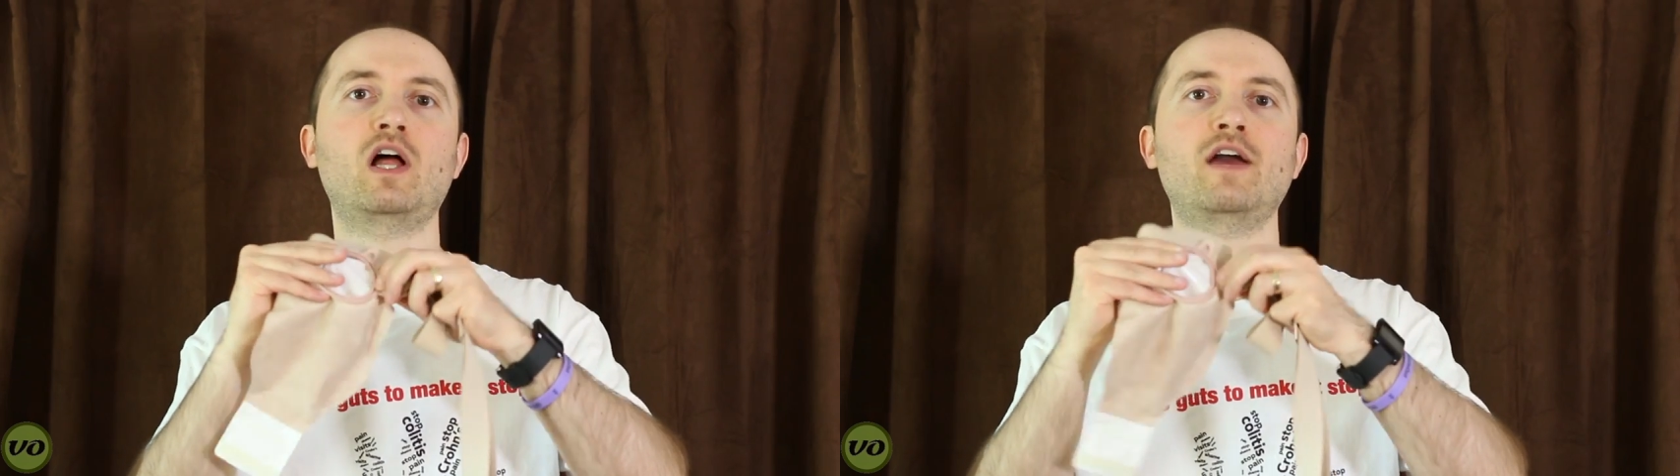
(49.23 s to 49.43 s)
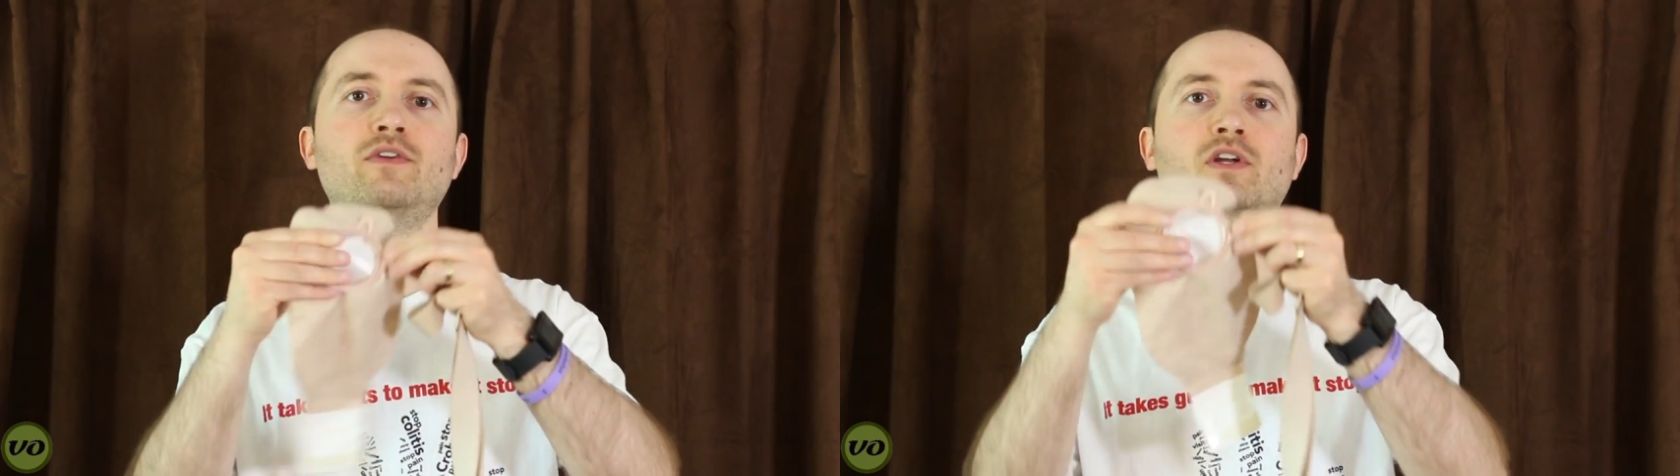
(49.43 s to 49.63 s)

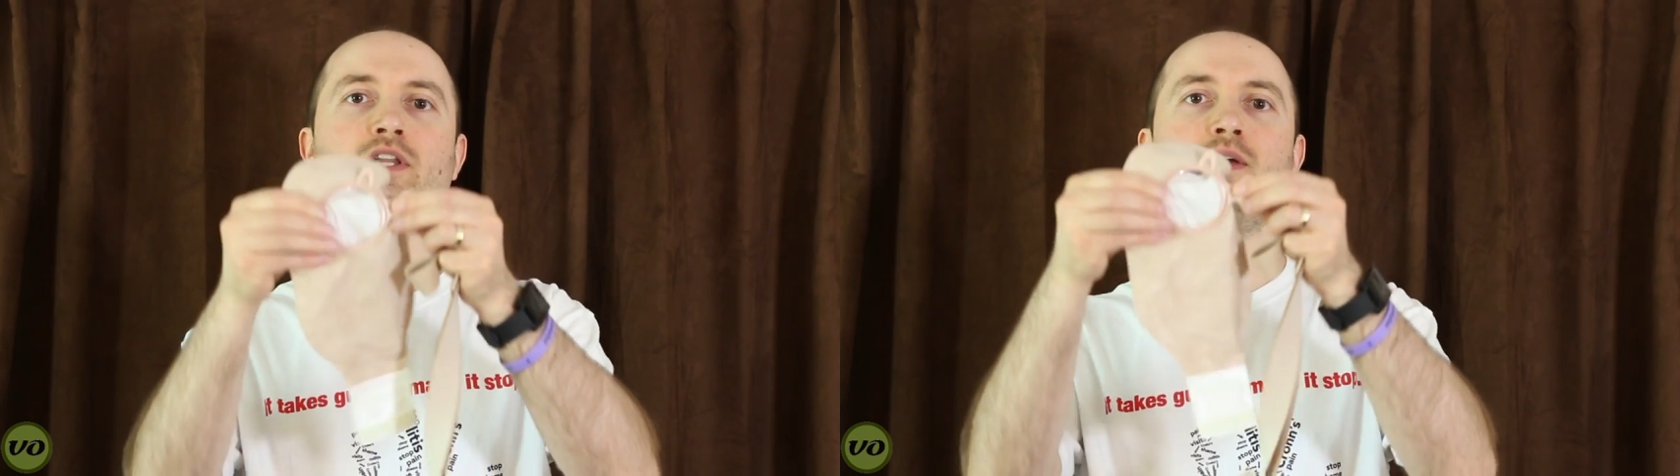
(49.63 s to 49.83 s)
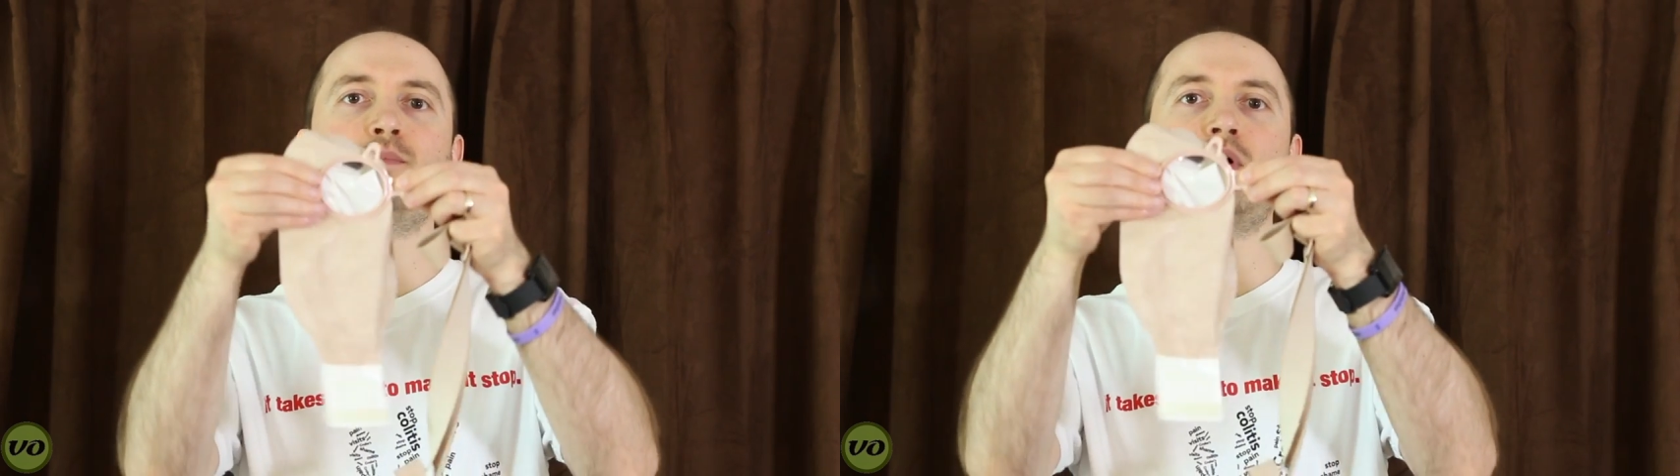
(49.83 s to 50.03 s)
either
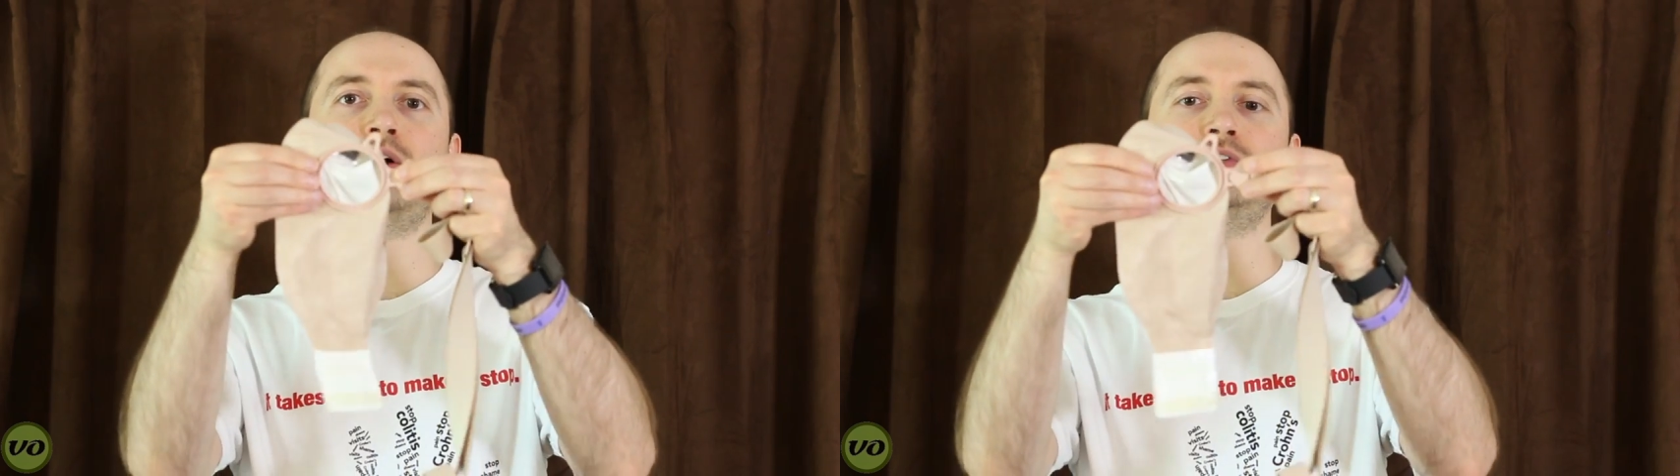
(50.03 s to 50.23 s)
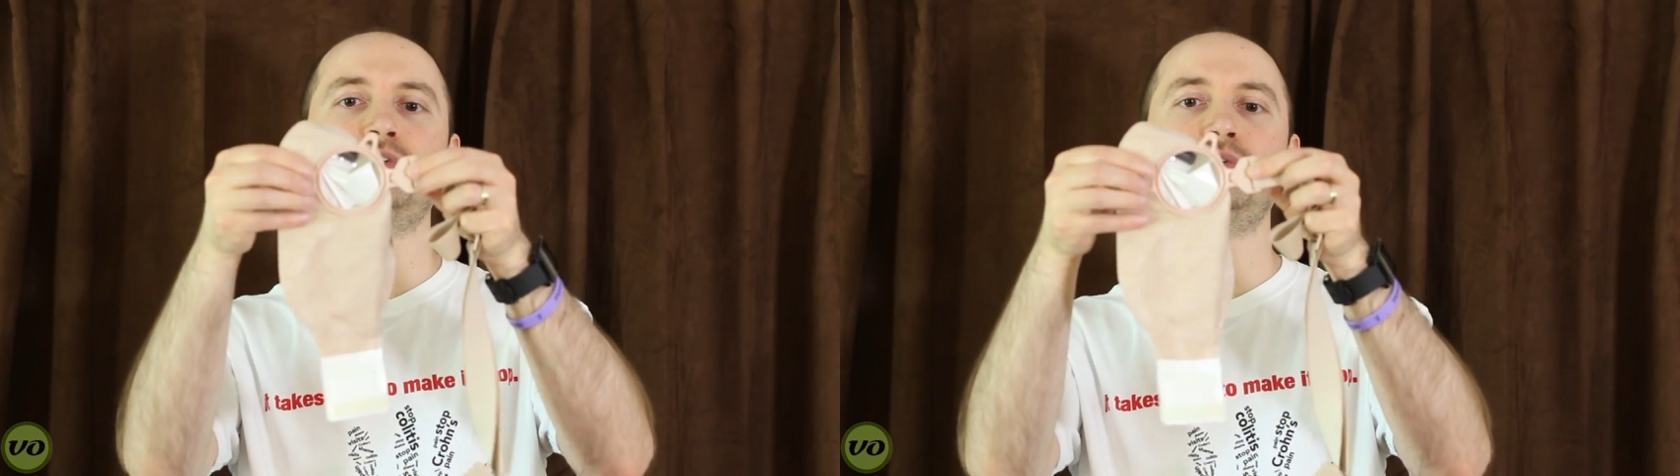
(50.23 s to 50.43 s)
clip
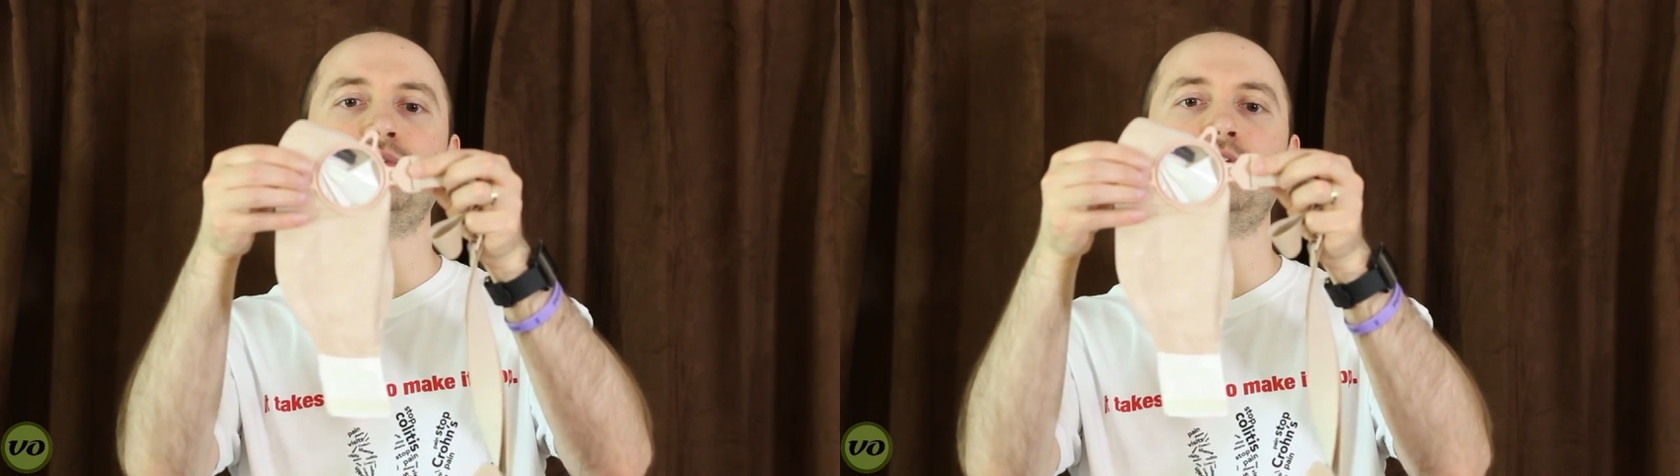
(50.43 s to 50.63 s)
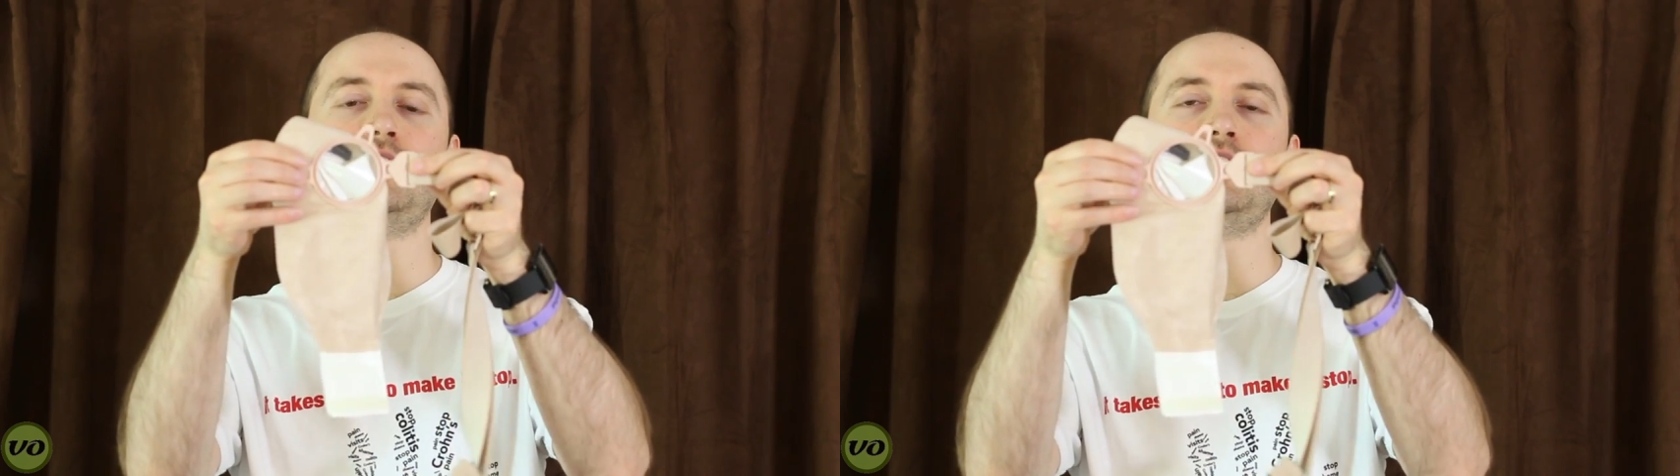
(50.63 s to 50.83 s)
onto
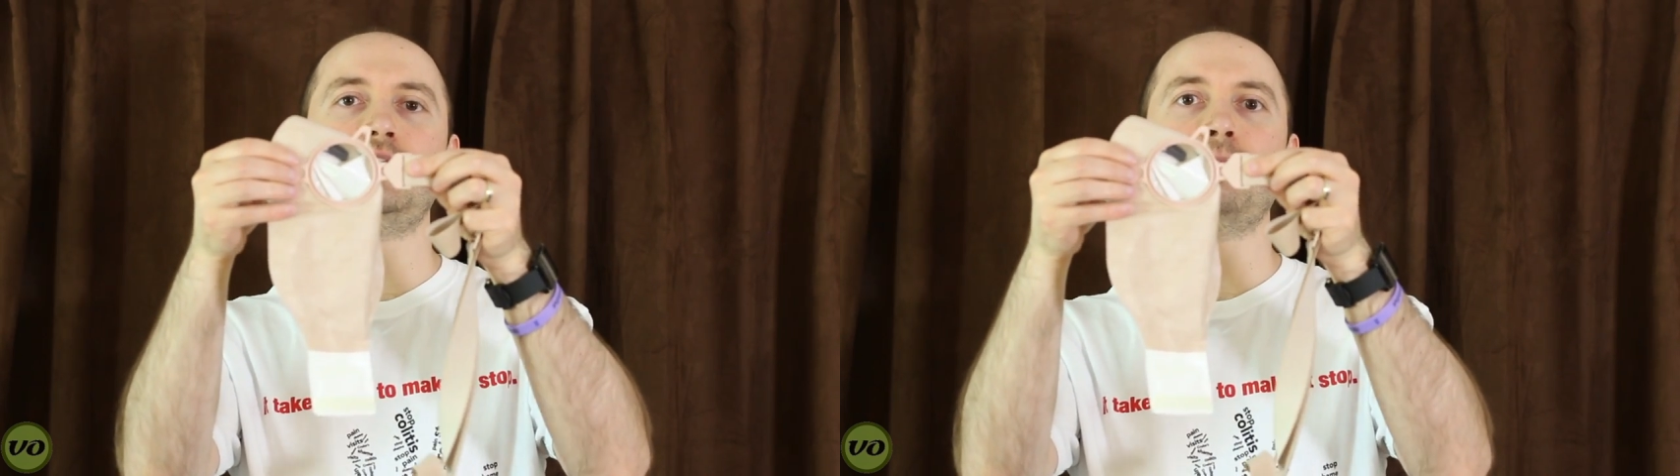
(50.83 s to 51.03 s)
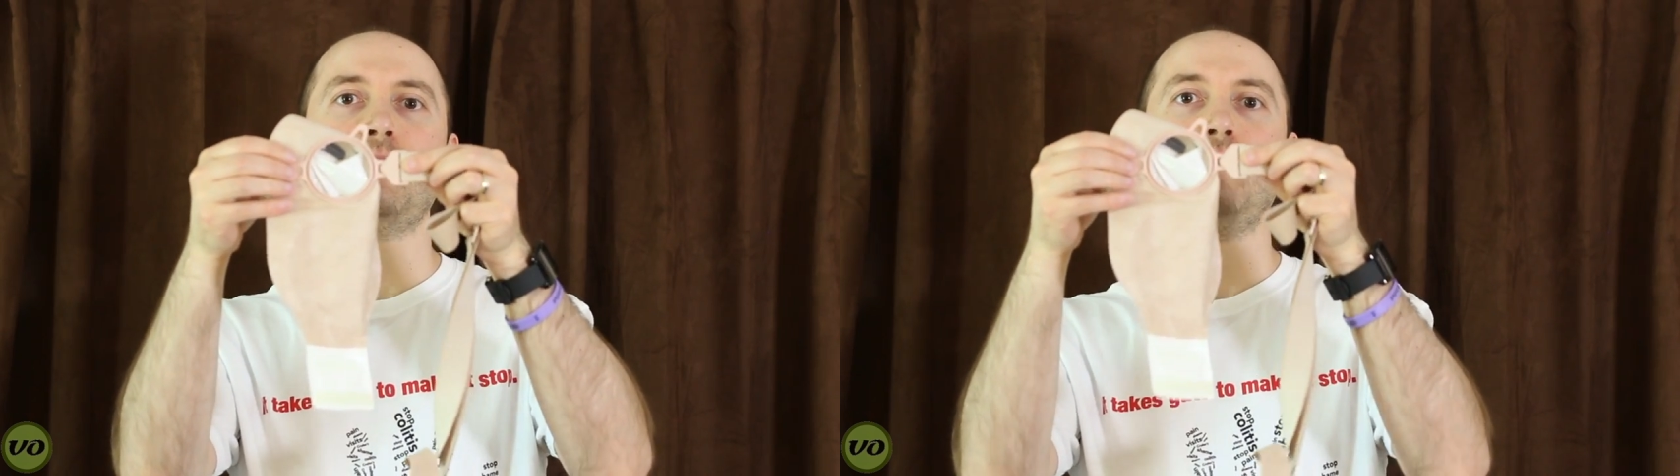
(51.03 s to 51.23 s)
the